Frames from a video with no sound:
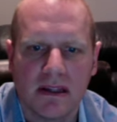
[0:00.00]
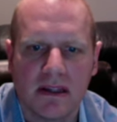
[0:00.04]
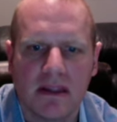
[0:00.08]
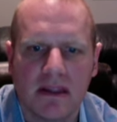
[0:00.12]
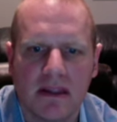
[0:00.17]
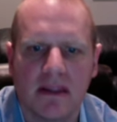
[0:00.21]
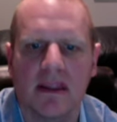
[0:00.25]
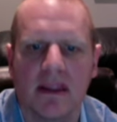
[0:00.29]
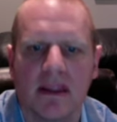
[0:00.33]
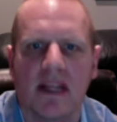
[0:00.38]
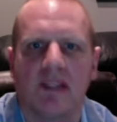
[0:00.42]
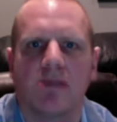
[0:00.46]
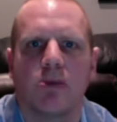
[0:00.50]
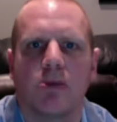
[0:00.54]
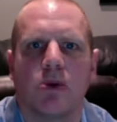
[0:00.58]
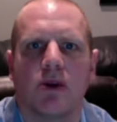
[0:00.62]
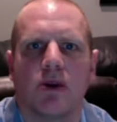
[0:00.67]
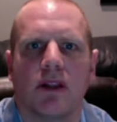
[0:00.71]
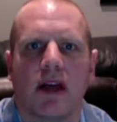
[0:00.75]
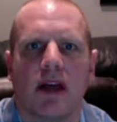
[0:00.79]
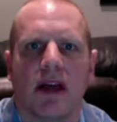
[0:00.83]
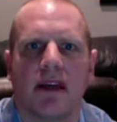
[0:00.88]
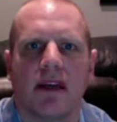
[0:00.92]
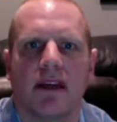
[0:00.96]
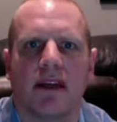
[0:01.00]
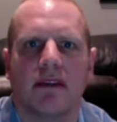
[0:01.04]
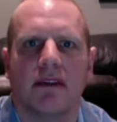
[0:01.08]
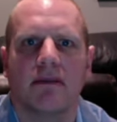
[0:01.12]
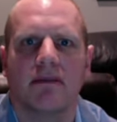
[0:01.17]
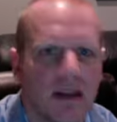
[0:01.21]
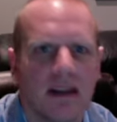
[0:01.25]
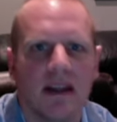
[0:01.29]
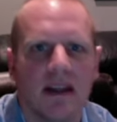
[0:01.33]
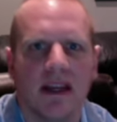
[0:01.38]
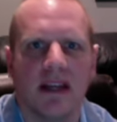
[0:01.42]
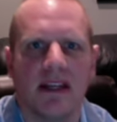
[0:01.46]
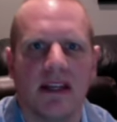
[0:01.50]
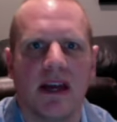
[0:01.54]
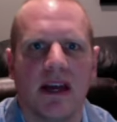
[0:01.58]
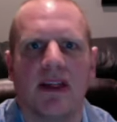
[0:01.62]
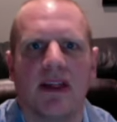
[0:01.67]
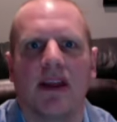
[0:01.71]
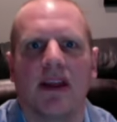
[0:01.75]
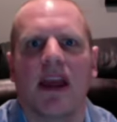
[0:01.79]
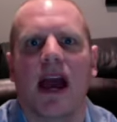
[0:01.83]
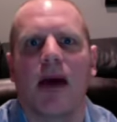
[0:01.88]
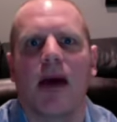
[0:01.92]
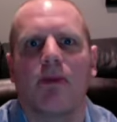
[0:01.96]
That's more like it. And now the
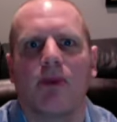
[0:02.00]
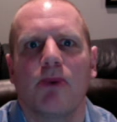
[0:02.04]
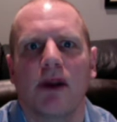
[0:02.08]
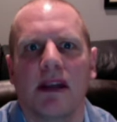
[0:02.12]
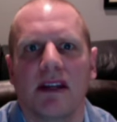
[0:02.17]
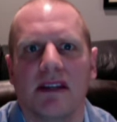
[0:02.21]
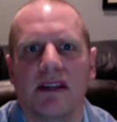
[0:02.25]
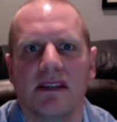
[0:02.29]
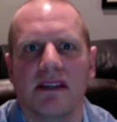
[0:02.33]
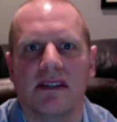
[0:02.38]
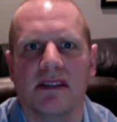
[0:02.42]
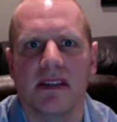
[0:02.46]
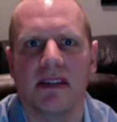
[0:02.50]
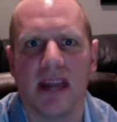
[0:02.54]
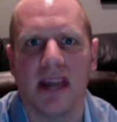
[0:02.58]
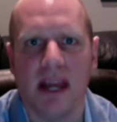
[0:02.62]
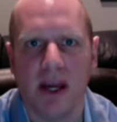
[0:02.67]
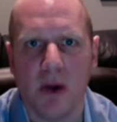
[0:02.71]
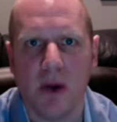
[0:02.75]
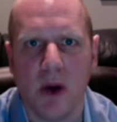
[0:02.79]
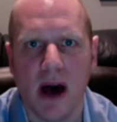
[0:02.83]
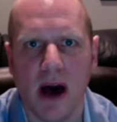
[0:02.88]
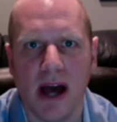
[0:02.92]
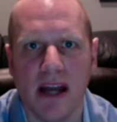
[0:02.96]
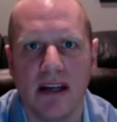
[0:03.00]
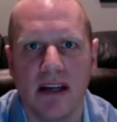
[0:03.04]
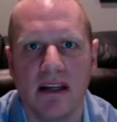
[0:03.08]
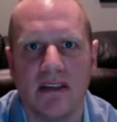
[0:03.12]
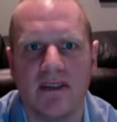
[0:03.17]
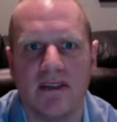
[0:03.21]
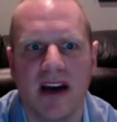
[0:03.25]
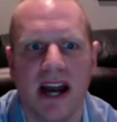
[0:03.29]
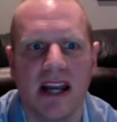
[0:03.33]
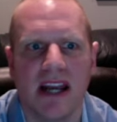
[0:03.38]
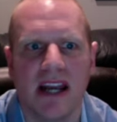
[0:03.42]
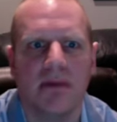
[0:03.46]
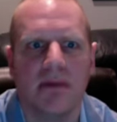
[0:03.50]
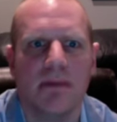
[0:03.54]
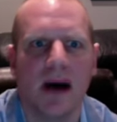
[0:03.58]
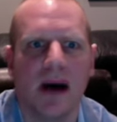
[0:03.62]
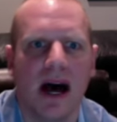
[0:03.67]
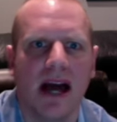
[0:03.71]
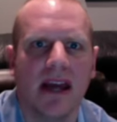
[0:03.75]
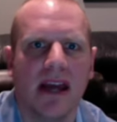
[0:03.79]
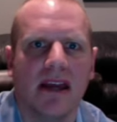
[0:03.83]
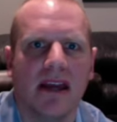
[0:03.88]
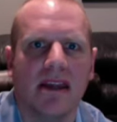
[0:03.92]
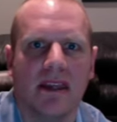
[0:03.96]
cap rate is the NOI divided
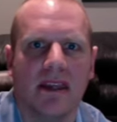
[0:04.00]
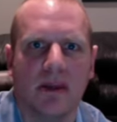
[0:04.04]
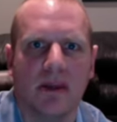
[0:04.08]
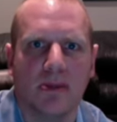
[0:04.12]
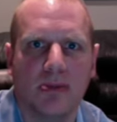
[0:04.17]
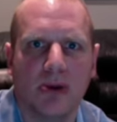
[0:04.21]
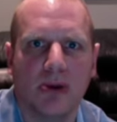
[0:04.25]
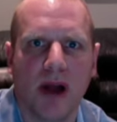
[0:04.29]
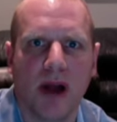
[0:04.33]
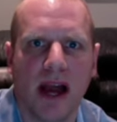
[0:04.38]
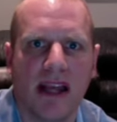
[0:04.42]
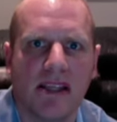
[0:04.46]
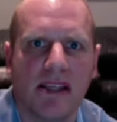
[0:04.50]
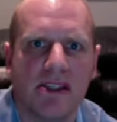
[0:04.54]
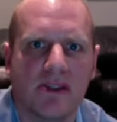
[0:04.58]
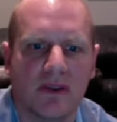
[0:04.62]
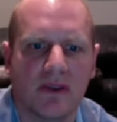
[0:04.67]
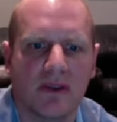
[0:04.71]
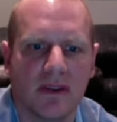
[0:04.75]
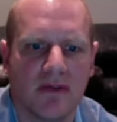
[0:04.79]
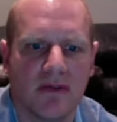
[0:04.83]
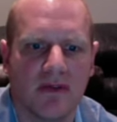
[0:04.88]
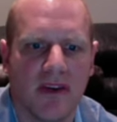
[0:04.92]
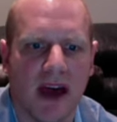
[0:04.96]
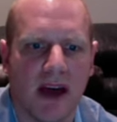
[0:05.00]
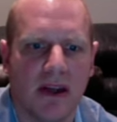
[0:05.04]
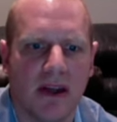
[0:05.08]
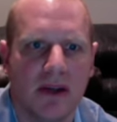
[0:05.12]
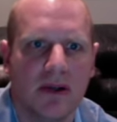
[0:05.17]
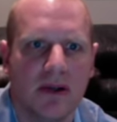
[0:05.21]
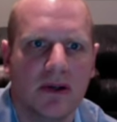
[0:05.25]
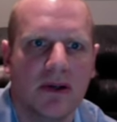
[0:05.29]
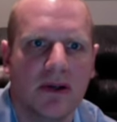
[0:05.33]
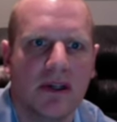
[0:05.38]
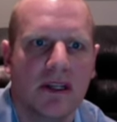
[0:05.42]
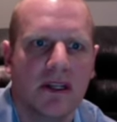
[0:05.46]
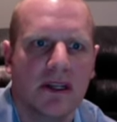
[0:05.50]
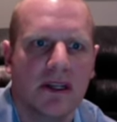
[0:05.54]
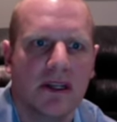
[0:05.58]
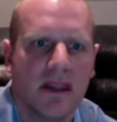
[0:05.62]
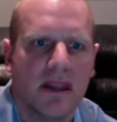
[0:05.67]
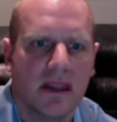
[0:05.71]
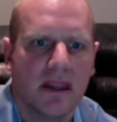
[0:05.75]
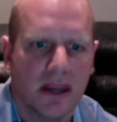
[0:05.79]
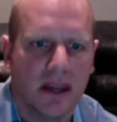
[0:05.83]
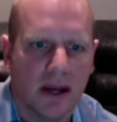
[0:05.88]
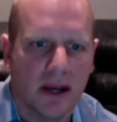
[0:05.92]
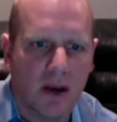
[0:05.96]
by the price or the value.
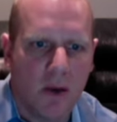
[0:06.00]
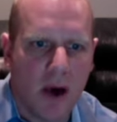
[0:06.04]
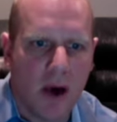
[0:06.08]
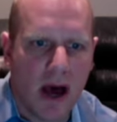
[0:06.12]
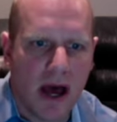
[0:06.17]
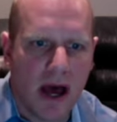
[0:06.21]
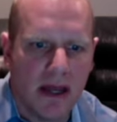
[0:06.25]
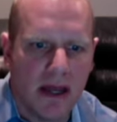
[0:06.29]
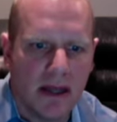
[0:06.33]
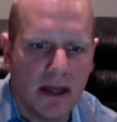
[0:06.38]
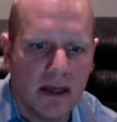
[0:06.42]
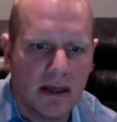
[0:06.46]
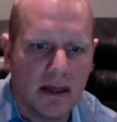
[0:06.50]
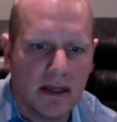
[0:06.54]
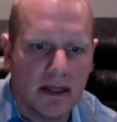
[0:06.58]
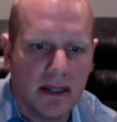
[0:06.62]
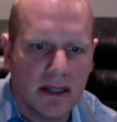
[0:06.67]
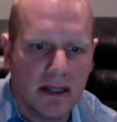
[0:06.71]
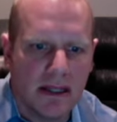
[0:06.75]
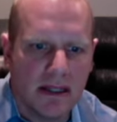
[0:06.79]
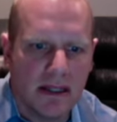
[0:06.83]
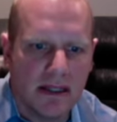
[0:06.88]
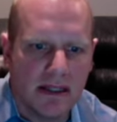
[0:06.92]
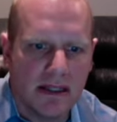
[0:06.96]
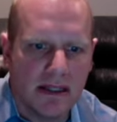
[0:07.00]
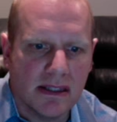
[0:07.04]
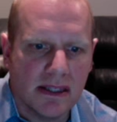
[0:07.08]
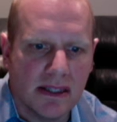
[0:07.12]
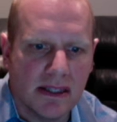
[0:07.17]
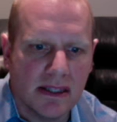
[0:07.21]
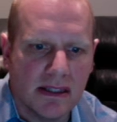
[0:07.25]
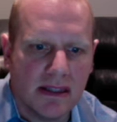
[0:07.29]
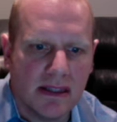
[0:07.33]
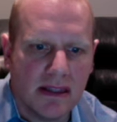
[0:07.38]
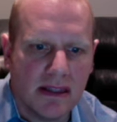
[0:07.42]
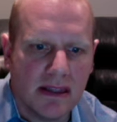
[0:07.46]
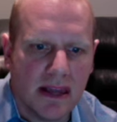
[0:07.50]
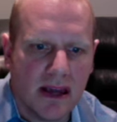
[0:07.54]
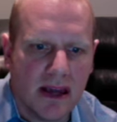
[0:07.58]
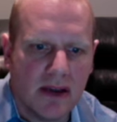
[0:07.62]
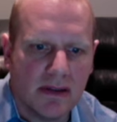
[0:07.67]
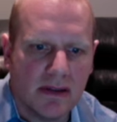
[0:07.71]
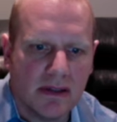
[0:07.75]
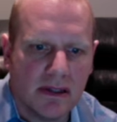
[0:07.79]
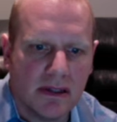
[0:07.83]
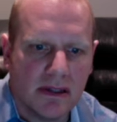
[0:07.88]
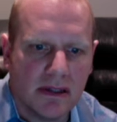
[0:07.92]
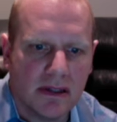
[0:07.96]
The NOI is
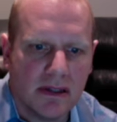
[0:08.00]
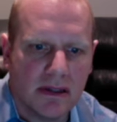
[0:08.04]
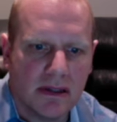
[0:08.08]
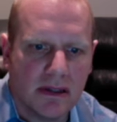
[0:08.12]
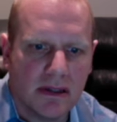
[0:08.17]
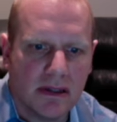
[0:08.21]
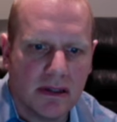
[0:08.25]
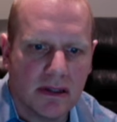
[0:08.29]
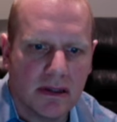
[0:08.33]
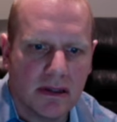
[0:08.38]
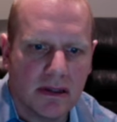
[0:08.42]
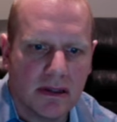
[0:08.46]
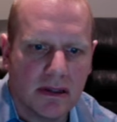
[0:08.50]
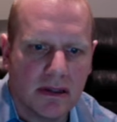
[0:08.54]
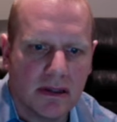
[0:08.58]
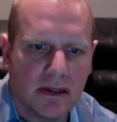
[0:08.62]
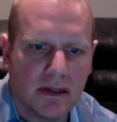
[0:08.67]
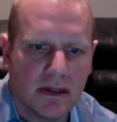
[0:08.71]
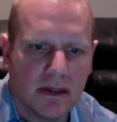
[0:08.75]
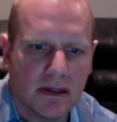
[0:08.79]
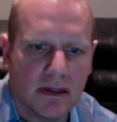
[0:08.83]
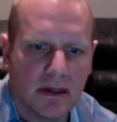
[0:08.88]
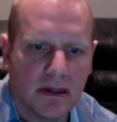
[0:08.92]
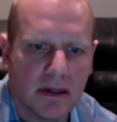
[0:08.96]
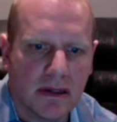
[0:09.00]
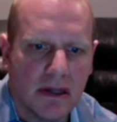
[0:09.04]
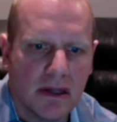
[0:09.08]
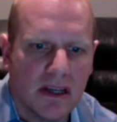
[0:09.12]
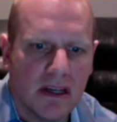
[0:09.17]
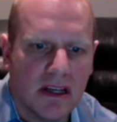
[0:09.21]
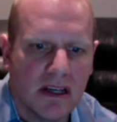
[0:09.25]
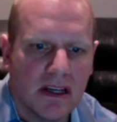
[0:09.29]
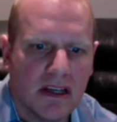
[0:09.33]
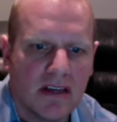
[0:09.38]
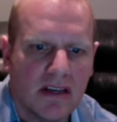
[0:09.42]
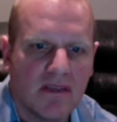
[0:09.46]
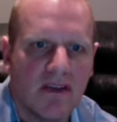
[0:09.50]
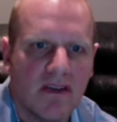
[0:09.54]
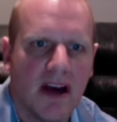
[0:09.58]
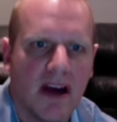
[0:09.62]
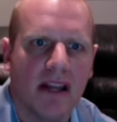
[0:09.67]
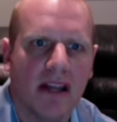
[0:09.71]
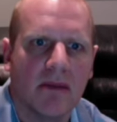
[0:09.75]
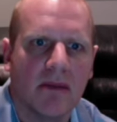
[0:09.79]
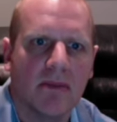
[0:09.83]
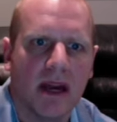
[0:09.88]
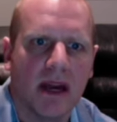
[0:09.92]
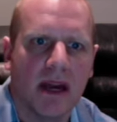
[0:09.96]
$60,000
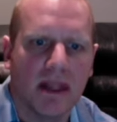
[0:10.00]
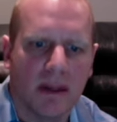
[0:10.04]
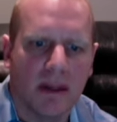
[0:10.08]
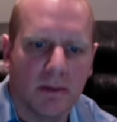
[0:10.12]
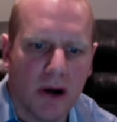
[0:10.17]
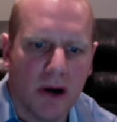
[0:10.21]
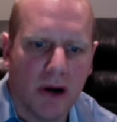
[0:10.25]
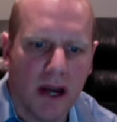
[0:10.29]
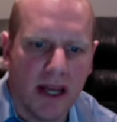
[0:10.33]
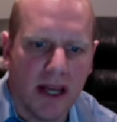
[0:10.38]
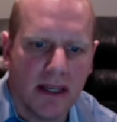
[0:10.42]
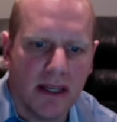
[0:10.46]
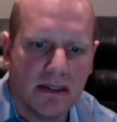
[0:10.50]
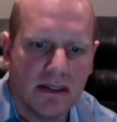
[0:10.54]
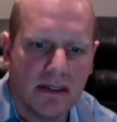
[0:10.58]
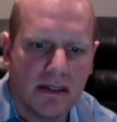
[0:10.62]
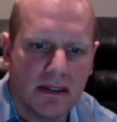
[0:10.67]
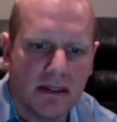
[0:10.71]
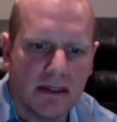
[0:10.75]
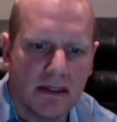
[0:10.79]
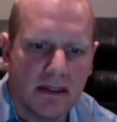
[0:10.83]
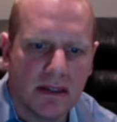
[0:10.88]
divided by the price,